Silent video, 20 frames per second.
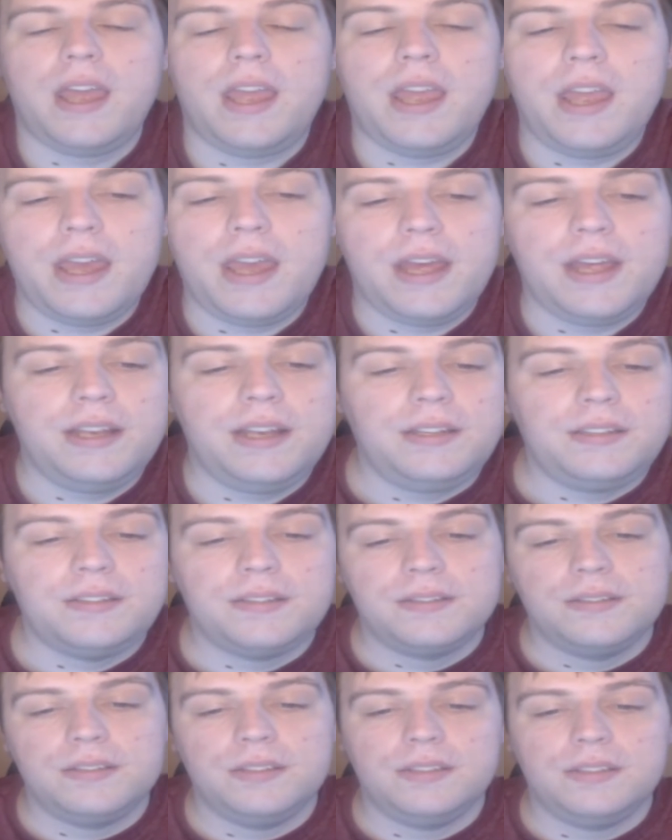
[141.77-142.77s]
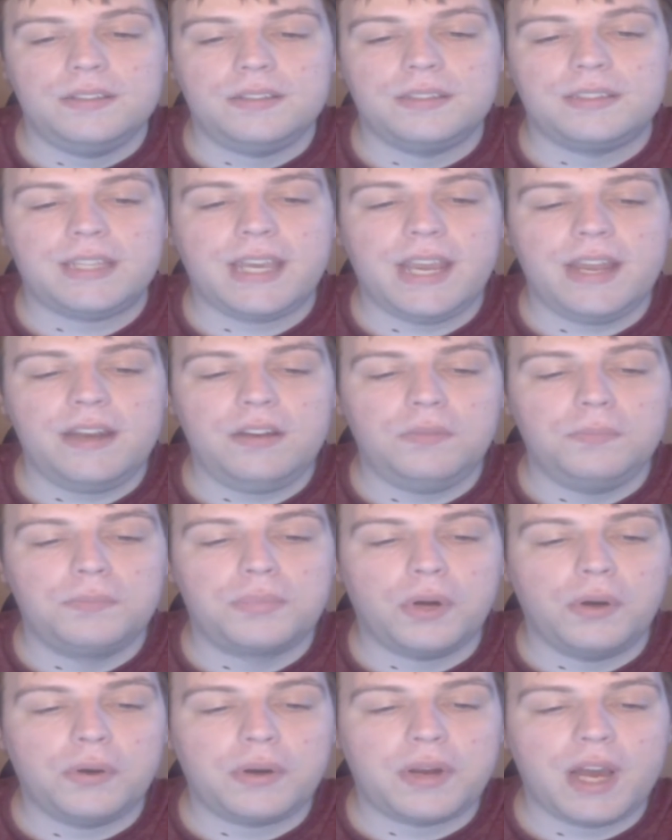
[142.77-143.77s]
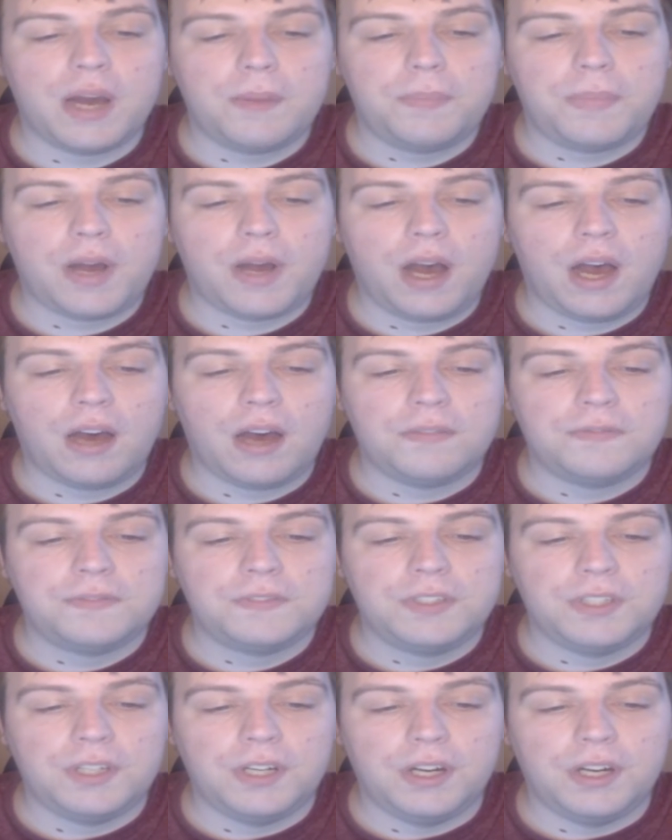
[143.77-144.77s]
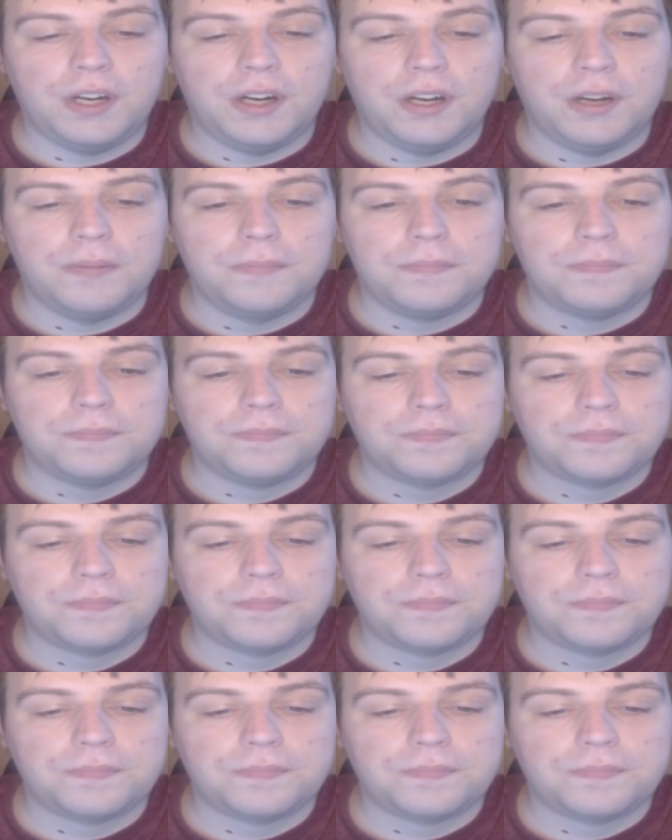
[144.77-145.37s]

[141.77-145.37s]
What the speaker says: And the scandal broke up after